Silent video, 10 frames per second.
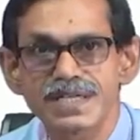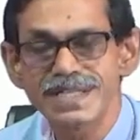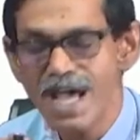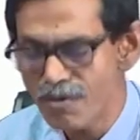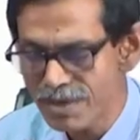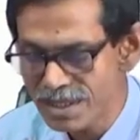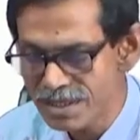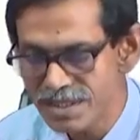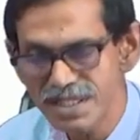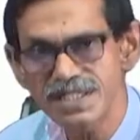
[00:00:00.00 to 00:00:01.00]
Now,
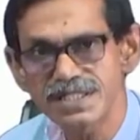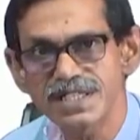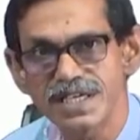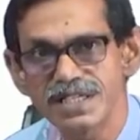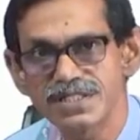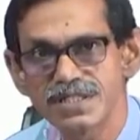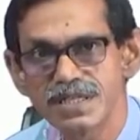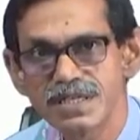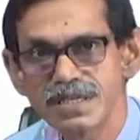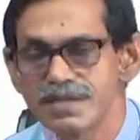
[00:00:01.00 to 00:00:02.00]
in this stage
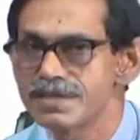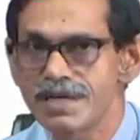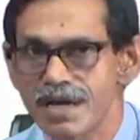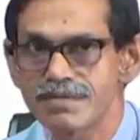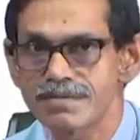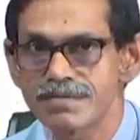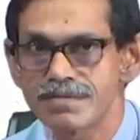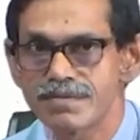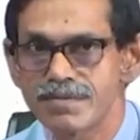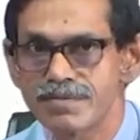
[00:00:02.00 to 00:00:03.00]
there are
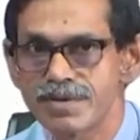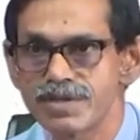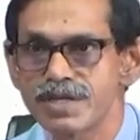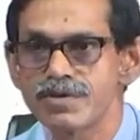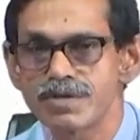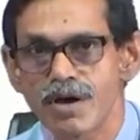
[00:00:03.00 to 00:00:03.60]
few things we